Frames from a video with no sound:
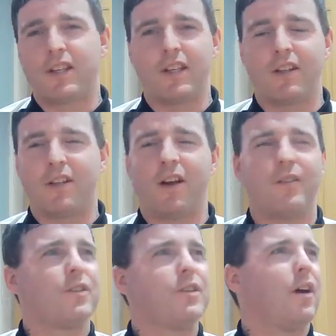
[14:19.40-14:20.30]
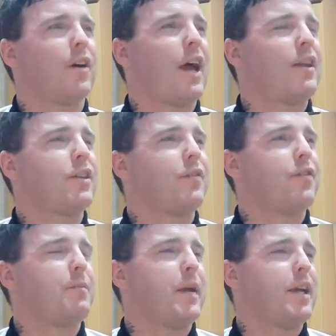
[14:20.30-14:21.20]
Henderson,
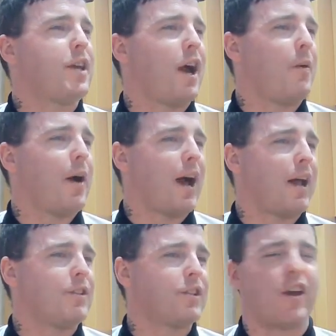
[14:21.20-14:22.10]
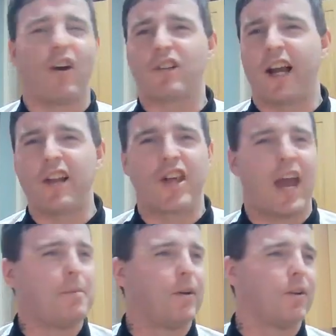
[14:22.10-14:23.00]
Fabinho and say
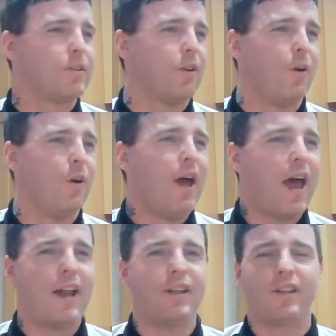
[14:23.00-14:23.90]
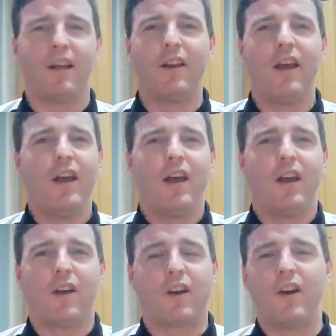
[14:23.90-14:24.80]
Oxlade-Chamberlain or Henderson,
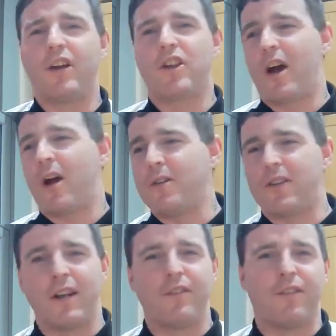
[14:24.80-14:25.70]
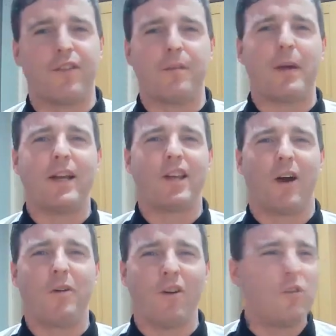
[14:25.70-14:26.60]
Curtis Jones and
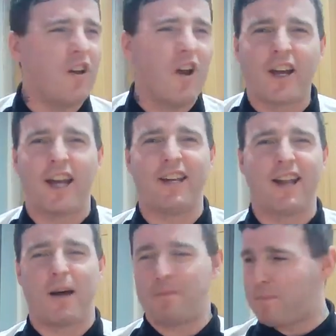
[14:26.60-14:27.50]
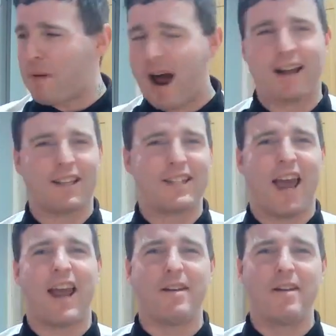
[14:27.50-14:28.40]
Fabinho unlocking that back
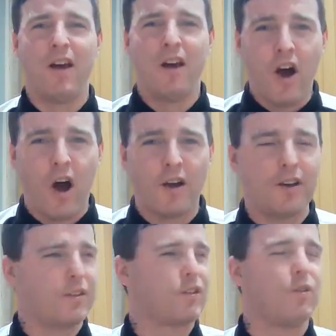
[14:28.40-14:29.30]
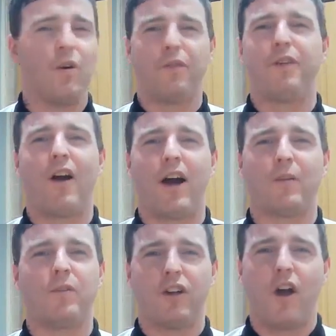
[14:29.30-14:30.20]
10 sort of like
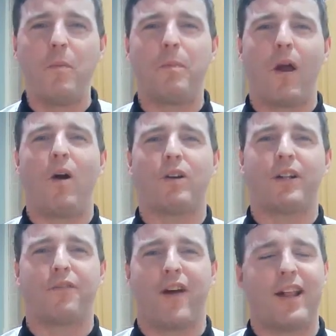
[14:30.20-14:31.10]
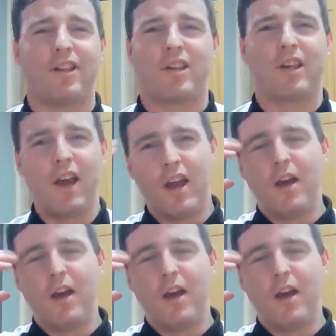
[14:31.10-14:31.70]
low block defence.